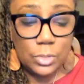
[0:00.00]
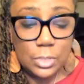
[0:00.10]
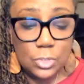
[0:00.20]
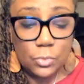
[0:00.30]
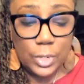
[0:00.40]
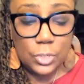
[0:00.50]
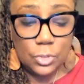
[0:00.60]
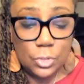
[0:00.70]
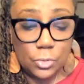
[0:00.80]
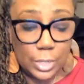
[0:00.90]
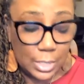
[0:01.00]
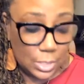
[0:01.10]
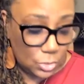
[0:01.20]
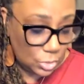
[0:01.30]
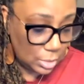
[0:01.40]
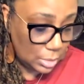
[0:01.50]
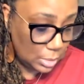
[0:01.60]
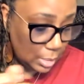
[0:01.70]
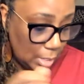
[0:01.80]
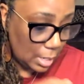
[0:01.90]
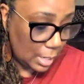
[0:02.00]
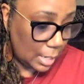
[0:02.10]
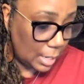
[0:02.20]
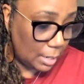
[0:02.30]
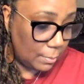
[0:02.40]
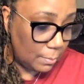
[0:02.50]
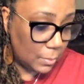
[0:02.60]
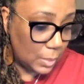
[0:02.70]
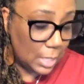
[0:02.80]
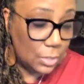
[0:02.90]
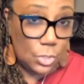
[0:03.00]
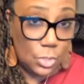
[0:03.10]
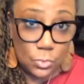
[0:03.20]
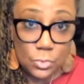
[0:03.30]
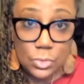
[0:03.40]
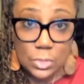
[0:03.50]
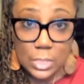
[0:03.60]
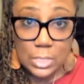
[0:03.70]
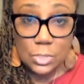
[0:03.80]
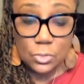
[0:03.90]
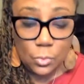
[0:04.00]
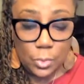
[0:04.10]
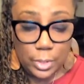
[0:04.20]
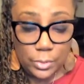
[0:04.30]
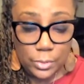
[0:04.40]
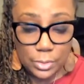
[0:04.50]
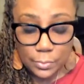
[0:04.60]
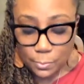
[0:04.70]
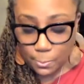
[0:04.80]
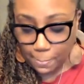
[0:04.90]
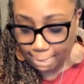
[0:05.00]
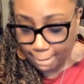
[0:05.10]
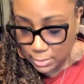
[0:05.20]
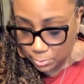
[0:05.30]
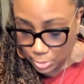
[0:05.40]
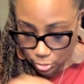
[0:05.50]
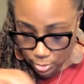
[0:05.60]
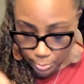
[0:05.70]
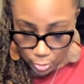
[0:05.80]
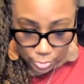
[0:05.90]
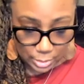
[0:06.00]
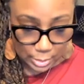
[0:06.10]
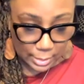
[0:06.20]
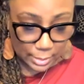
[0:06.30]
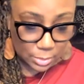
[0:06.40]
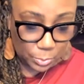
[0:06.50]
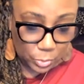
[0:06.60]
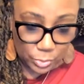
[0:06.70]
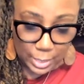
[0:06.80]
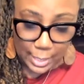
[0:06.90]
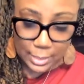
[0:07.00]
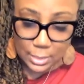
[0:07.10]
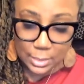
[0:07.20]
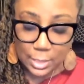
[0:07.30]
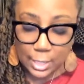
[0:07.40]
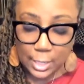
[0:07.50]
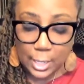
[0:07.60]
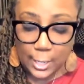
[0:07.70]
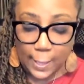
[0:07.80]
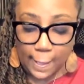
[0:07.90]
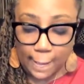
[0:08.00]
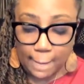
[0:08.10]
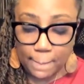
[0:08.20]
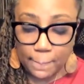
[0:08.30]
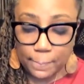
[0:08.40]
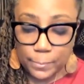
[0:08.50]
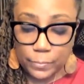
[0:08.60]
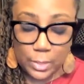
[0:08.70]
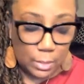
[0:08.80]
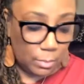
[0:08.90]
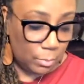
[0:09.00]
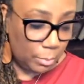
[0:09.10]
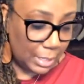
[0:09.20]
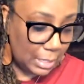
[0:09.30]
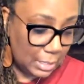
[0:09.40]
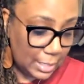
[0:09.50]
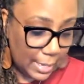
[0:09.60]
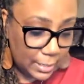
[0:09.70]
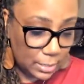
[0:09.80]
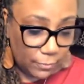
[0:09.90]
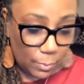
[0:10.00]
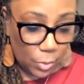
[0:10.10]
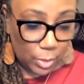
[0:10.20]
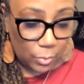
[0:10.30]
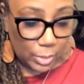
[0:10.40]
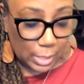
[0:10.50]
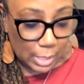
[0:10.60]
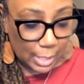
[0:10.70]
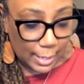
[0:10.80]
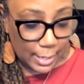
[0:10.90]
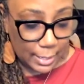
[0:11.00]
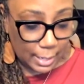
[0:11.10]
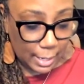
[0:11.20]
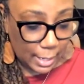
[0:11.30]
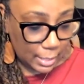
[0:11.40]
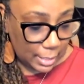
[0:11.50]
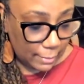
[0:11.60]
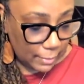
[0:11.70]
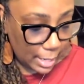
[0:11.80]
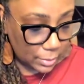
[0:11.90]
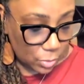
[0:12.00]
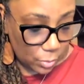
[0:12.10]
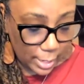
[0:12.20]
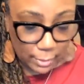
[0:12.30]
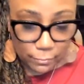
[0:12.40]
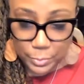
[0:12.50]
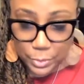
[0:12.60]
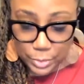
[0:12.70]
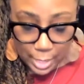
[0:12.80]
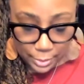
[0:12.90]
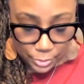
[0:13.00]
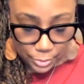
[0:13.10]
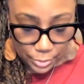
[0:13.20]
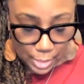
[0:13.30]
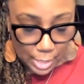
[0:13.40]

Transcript: situation or your condition, can use essential oils, especially potent in this potent case. But in the case, if I'm working with a client and they've gotten the go-ahead from their doctor,